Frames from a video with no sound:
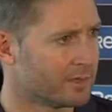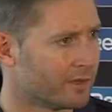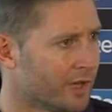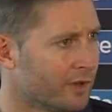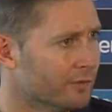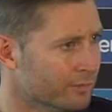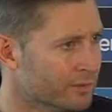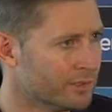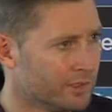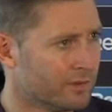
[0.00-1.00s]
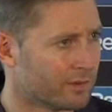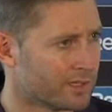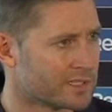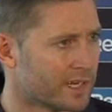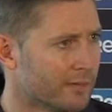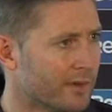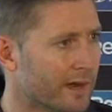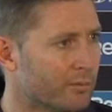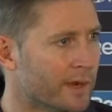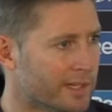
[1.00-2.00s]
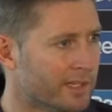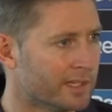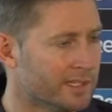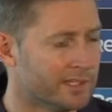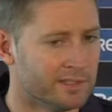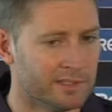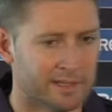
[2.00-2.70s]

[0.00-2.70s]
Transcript: And I know, like I say, we are regularly